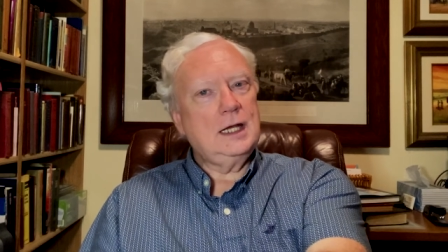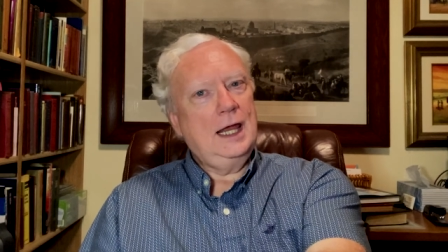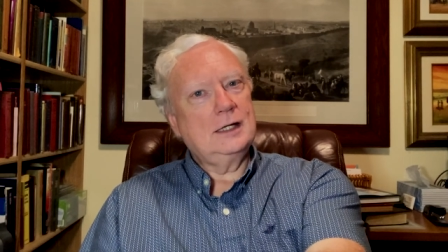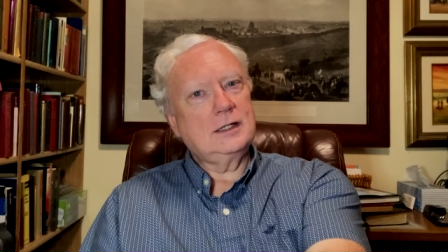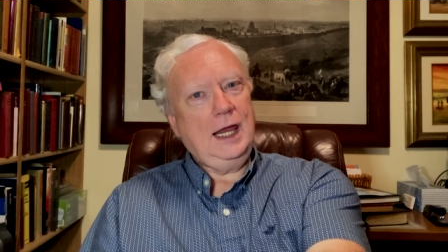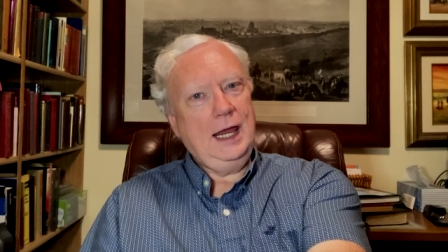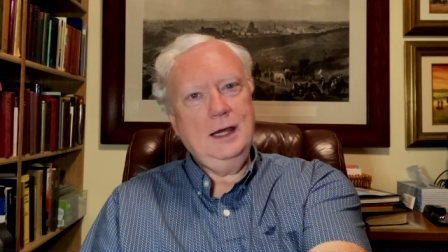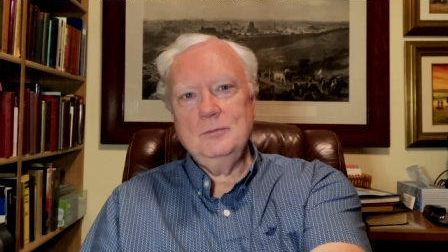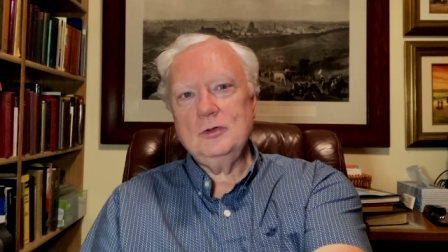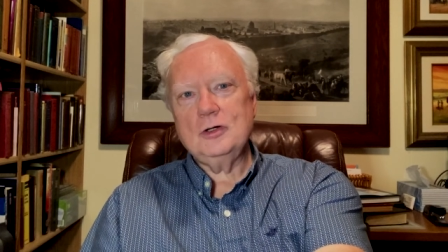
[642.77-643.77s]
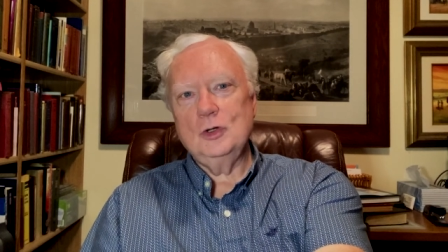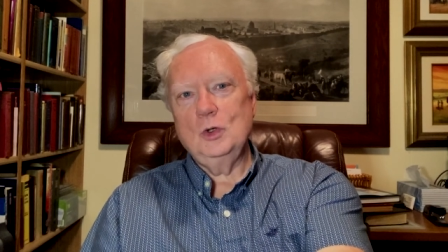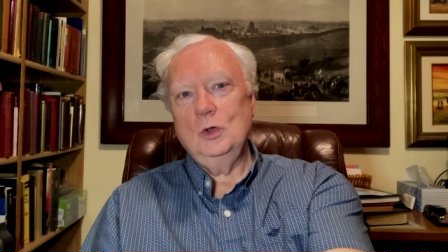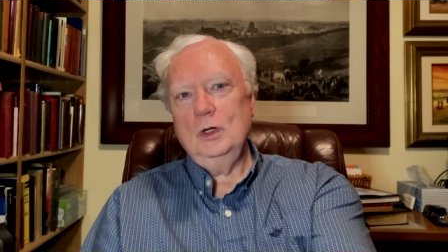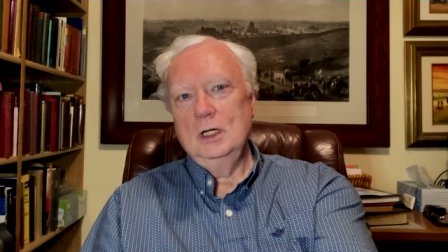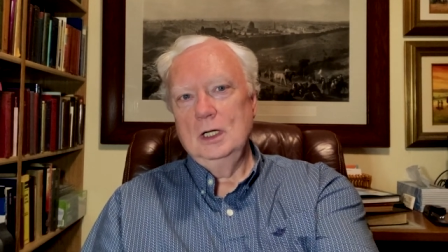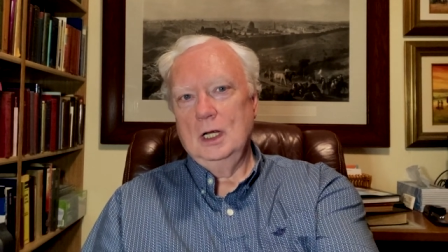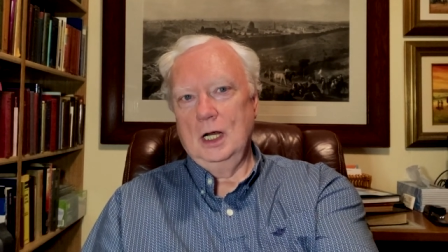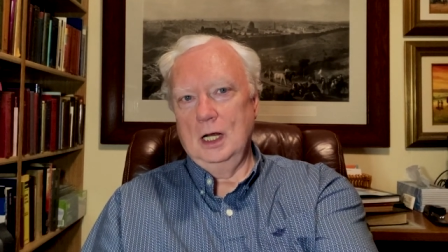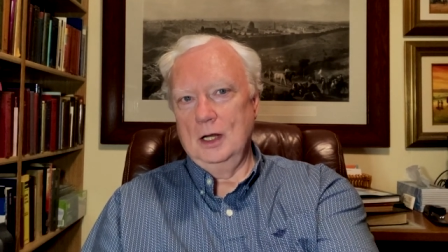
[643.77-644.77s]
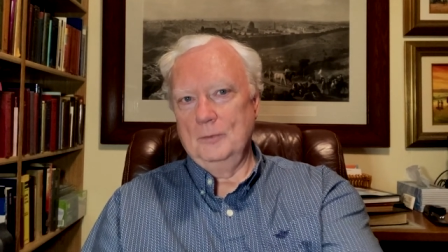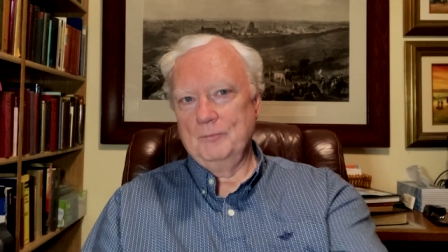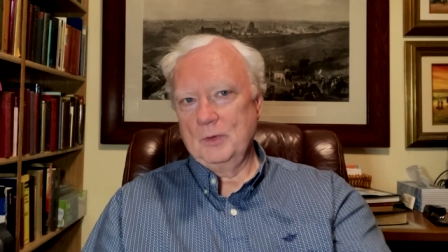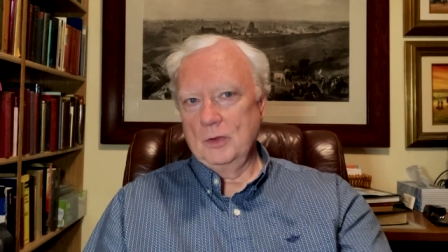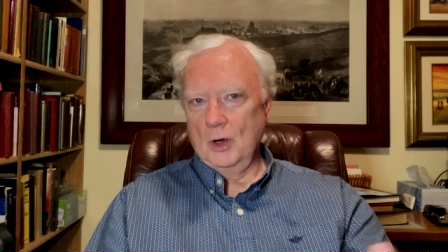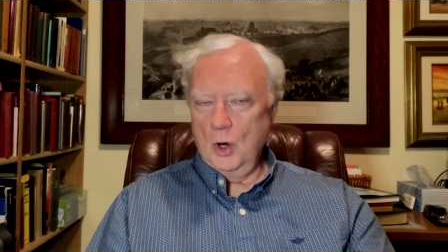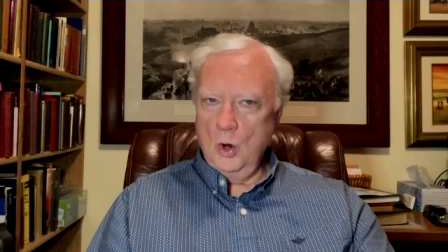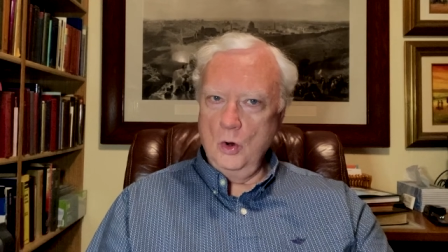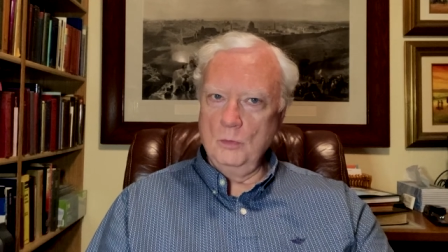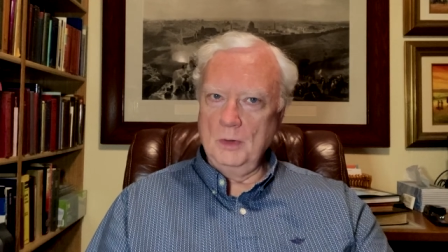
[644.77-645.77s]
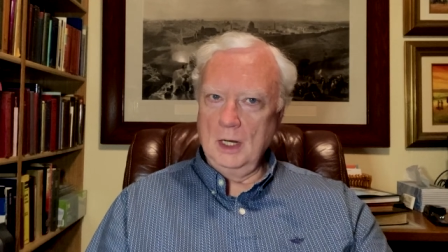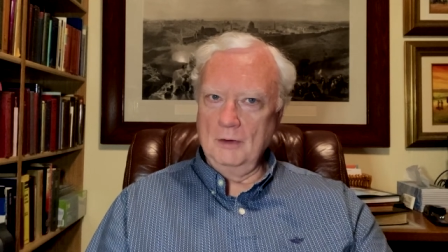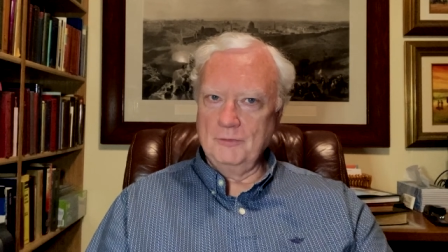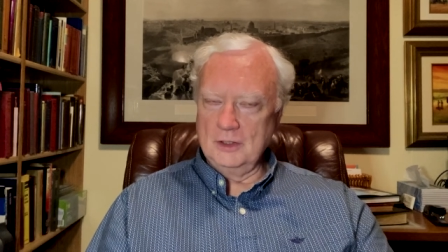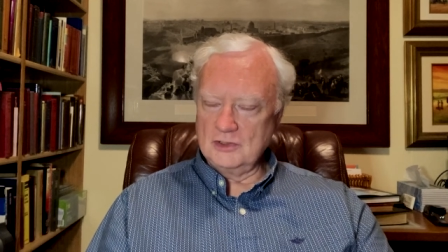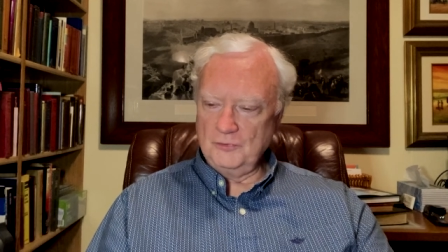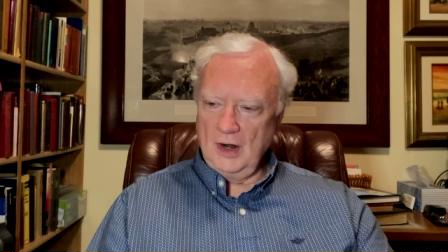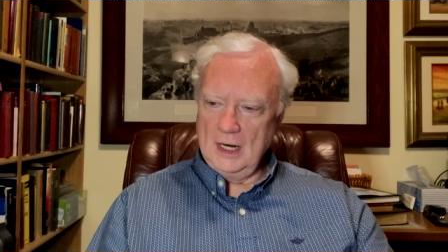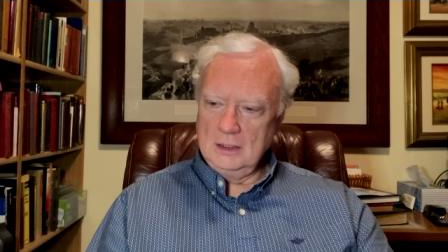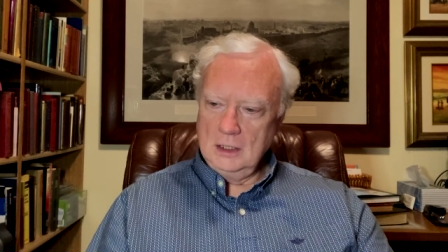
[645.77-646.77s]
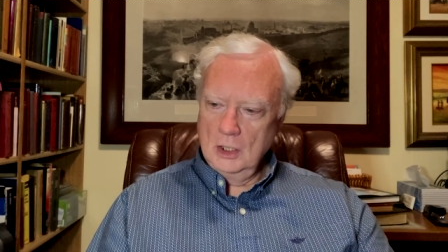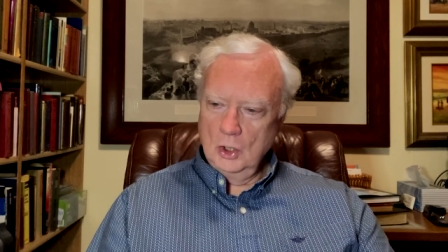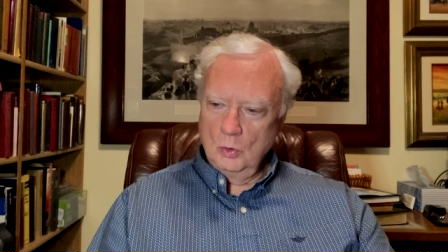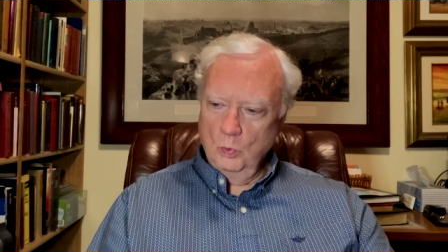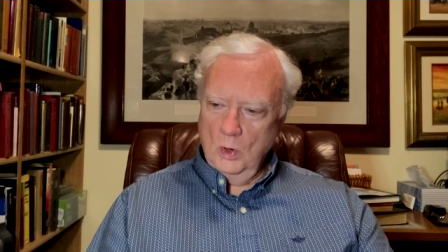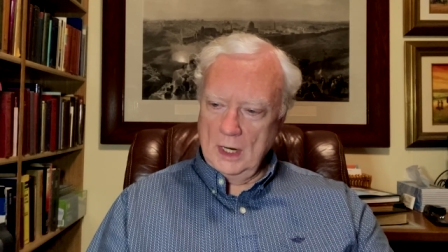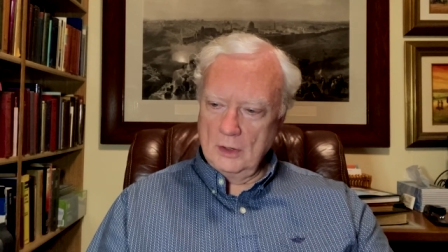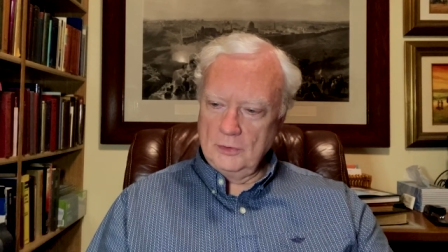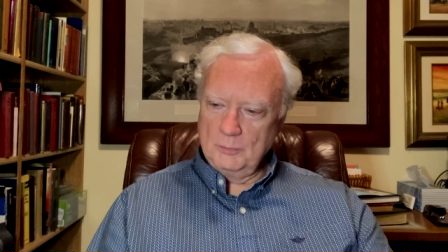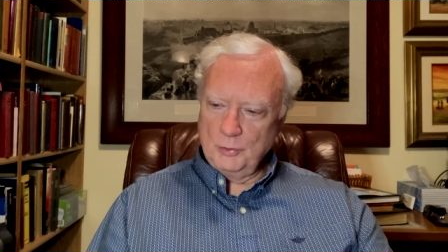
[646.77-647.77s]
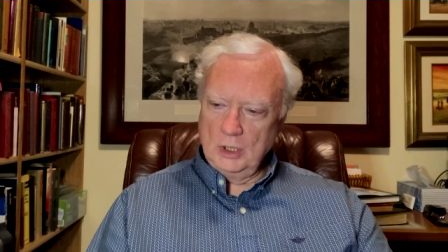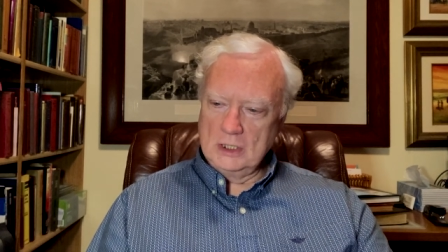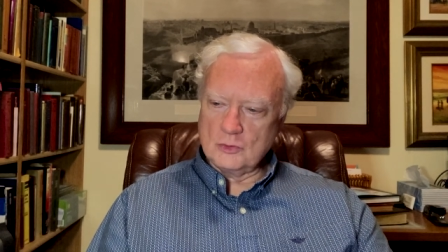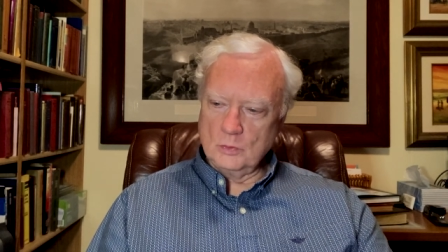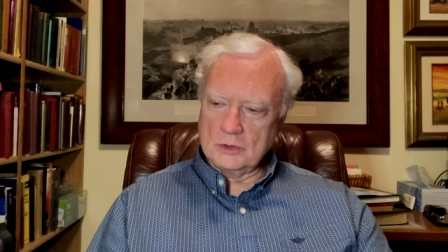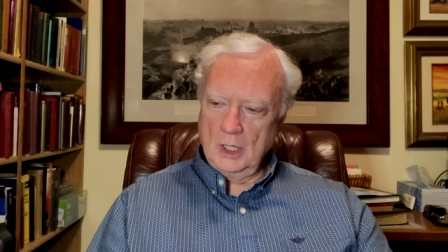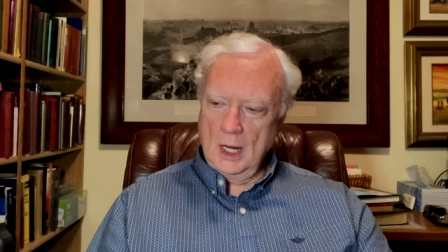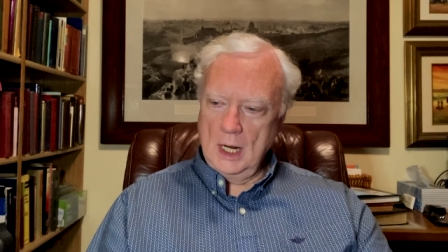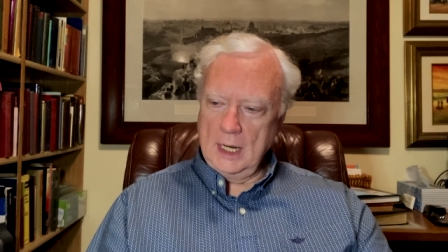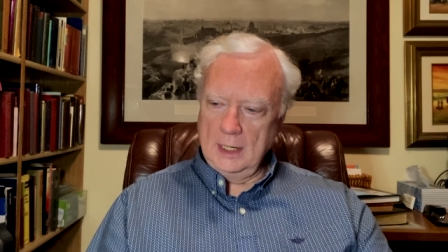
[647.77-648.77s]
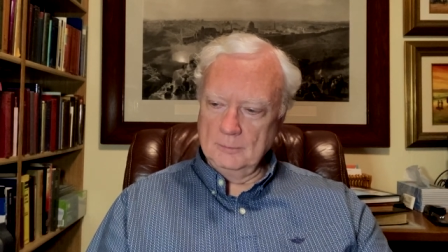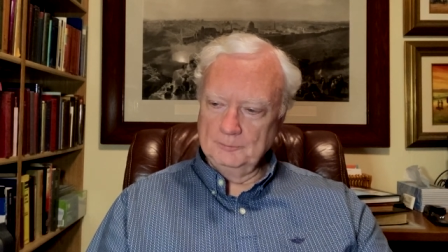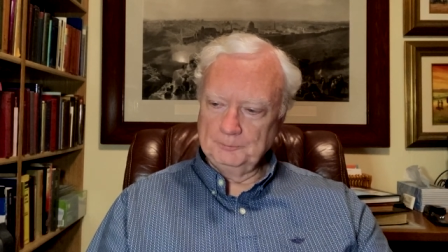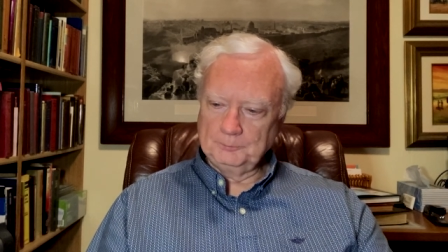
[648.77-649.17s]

and came to uh, the home of this friend where the priest was lying.